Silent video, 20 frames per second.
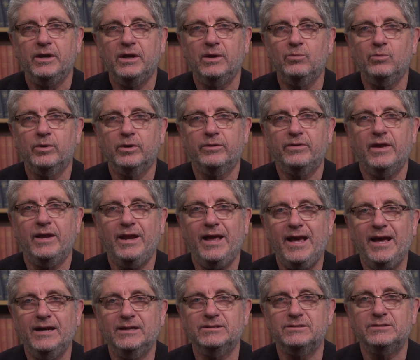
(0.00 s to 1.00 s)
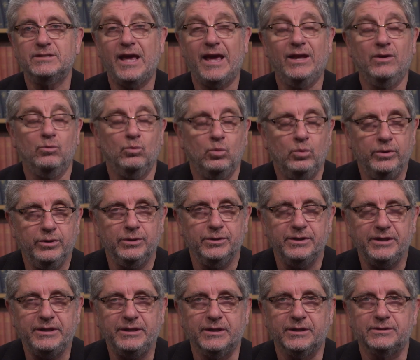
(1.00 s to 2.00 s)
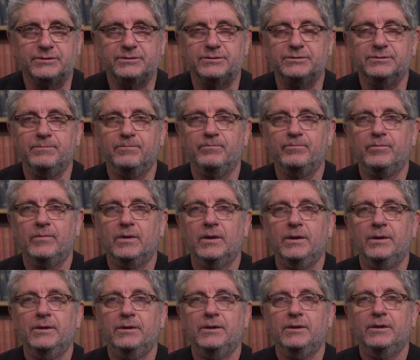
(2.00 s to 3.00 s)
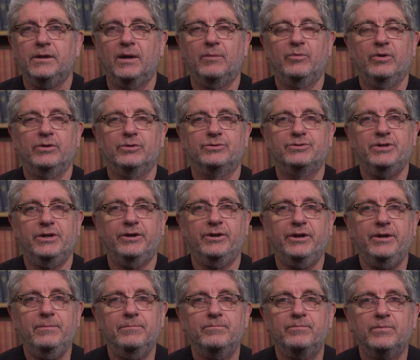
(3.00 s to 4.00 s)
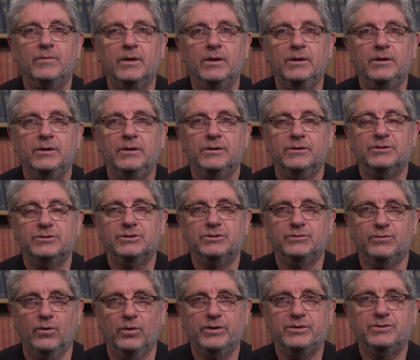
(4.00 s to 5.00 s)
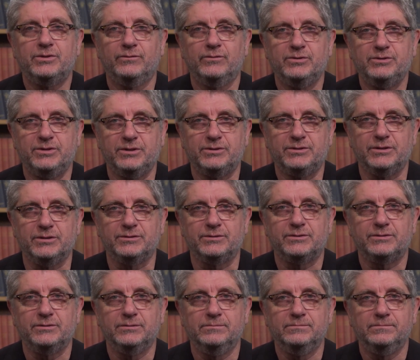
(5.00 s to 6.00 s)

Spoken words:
and where that has and will lead us. I'm Randall Terry. This is Voice of Resistance.